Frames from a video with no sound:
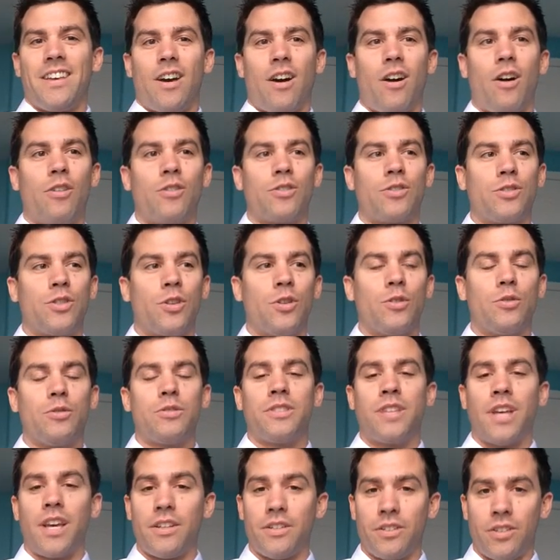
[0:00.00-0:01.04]

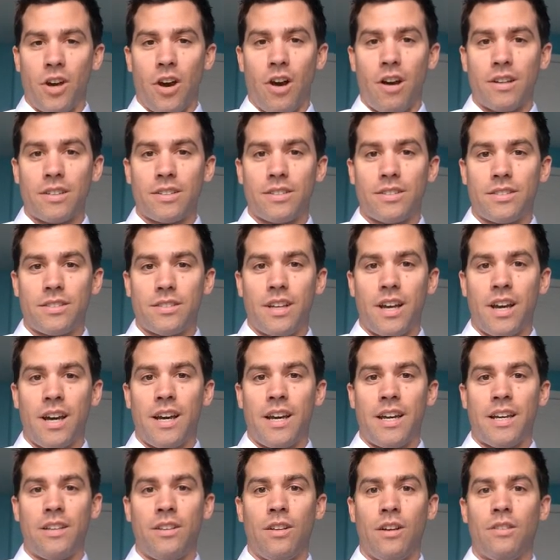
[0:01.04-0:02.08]
Also, TED Talks.
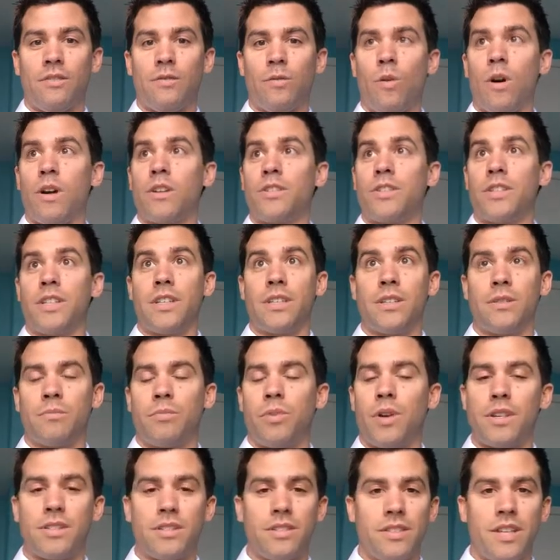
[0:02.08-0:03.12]
I love watching
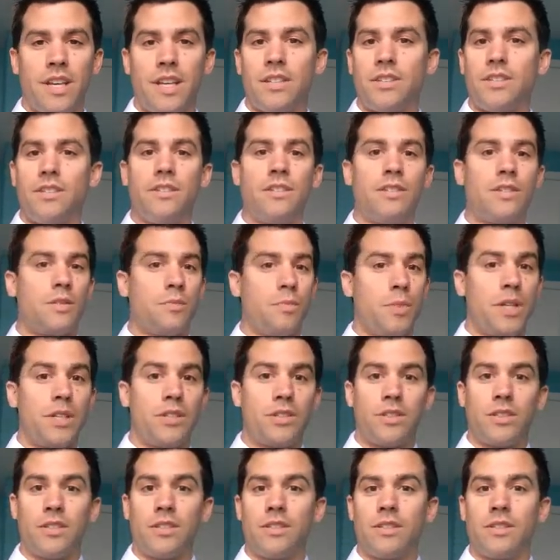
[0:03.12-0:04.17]
presentations,
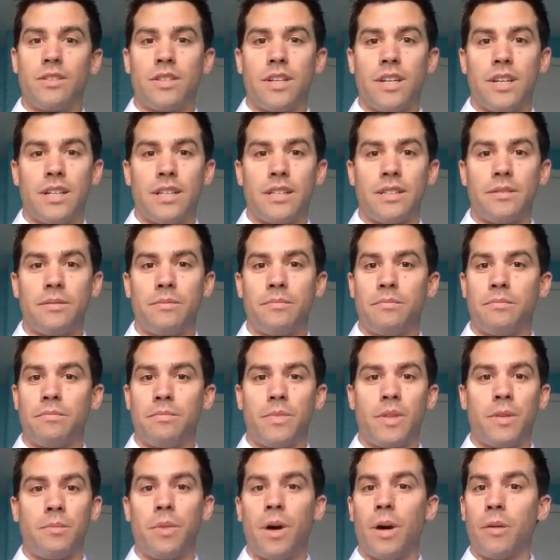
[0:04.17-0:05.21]
speeches. Uh,
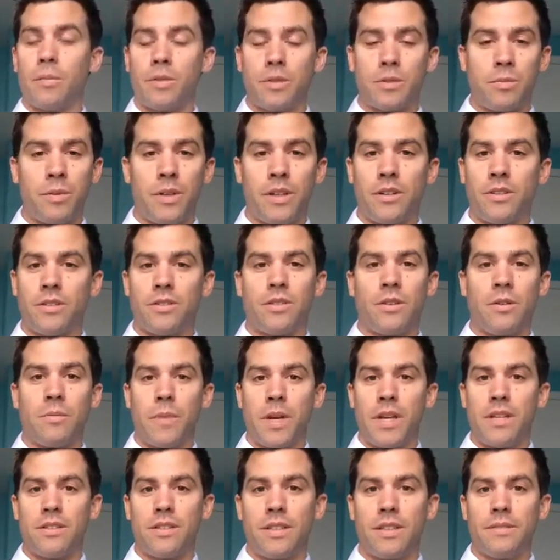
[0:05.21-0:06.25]
the public speakers are
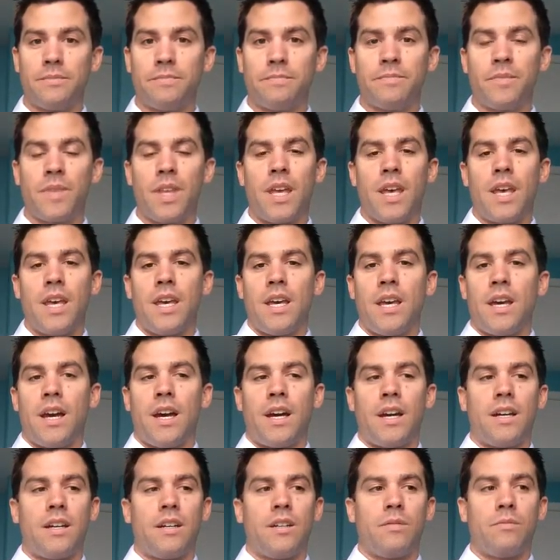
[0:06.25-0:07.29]
amazing.
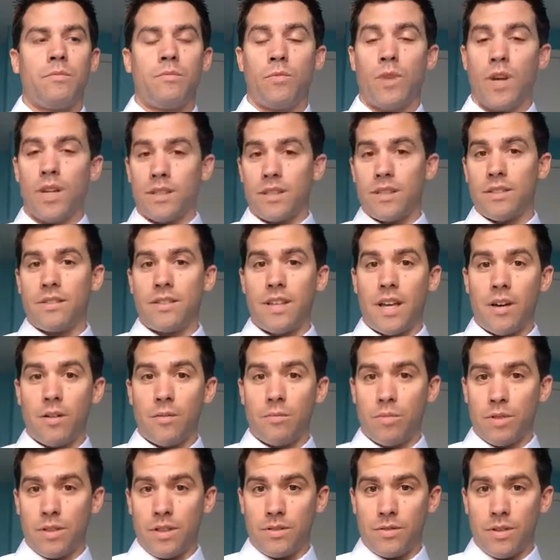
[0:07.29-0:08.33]
Uh, write this
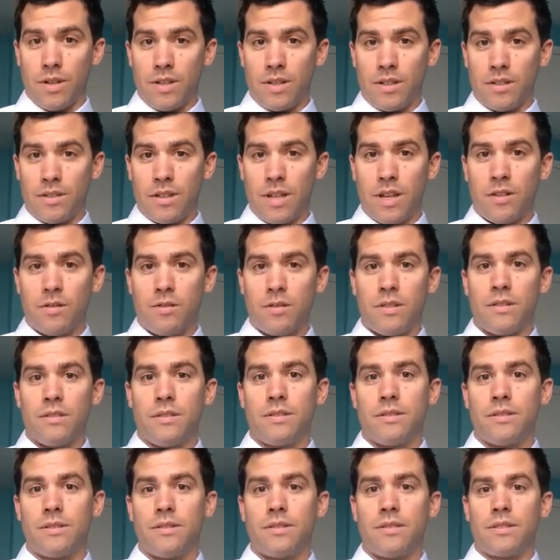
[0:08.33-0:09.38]
down, please write this down.
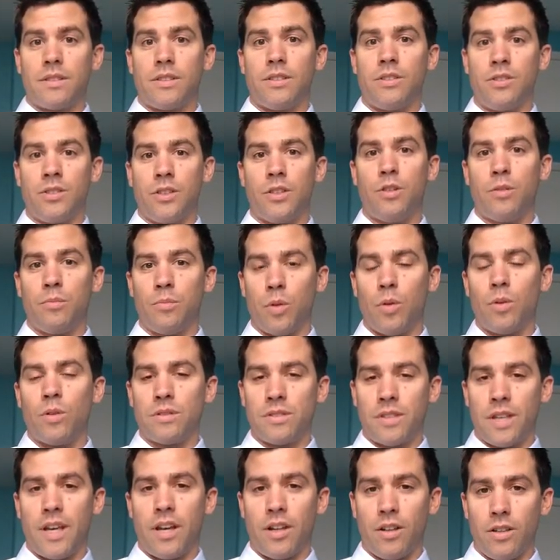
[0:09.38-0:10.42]
Jill
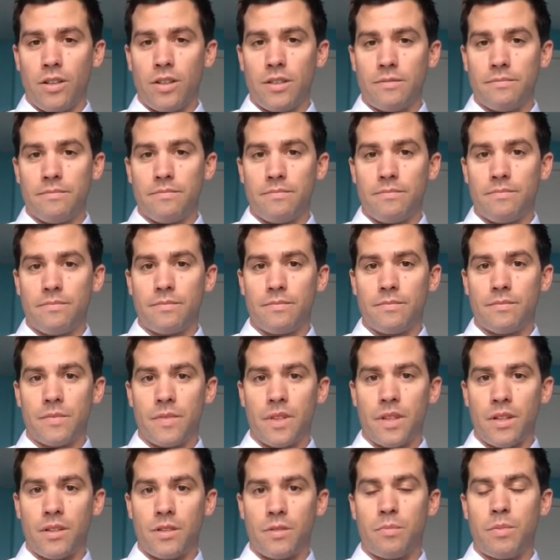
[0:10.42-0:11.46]
Bolte Taylor
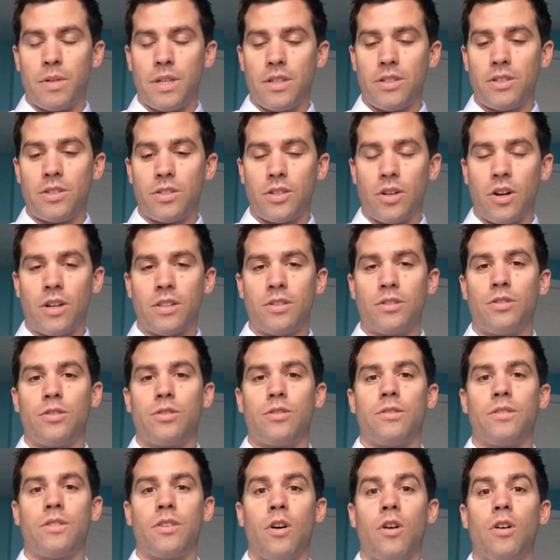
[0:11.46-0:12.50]
did a speech on
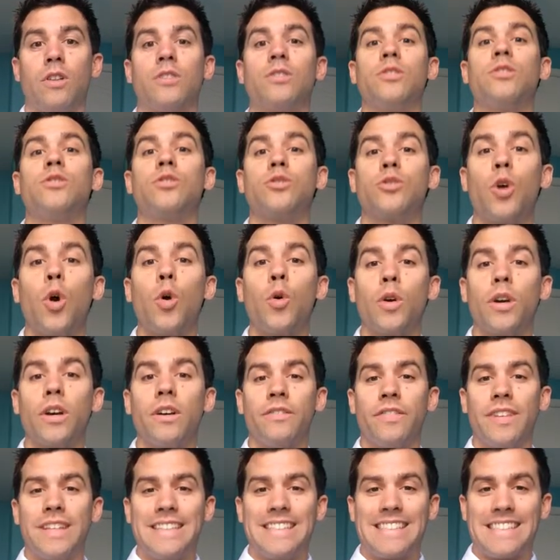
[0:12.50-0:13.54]
called "Stroke
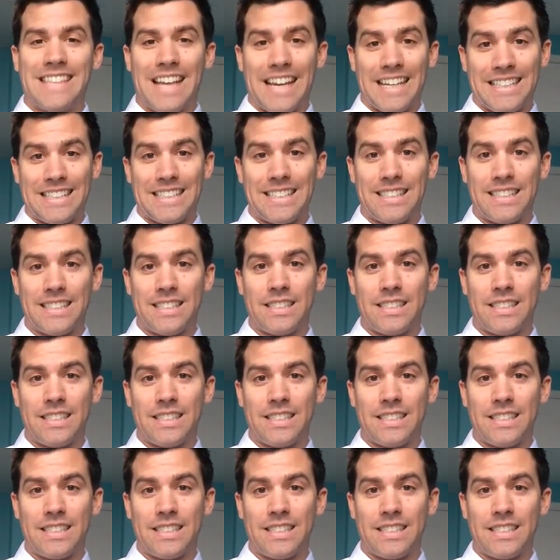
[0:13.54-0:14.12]
of Insight."